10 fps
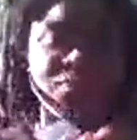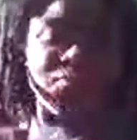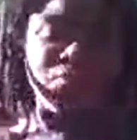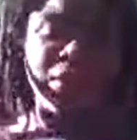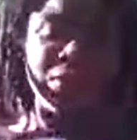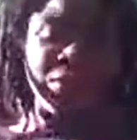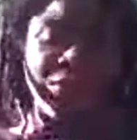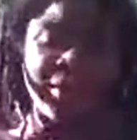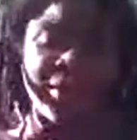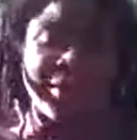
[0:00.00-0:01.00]
of you
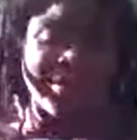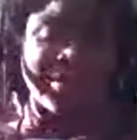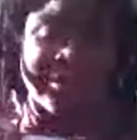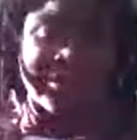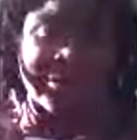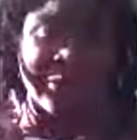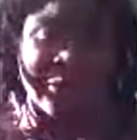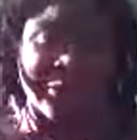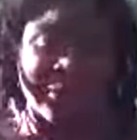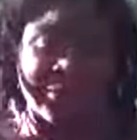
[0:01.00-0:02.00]
to go ahead and
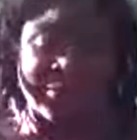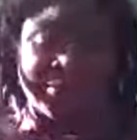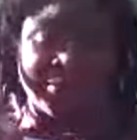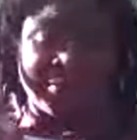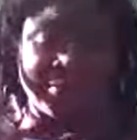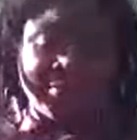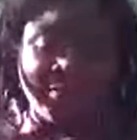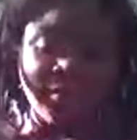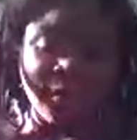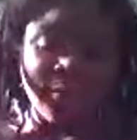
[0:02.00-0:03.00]
take these herbs.
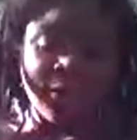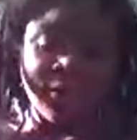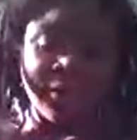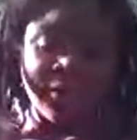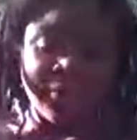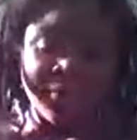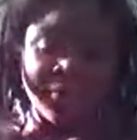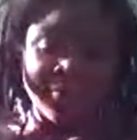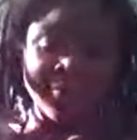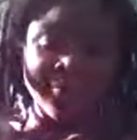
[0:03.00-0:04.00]
But you
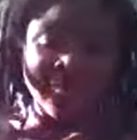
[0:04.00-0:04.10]
know,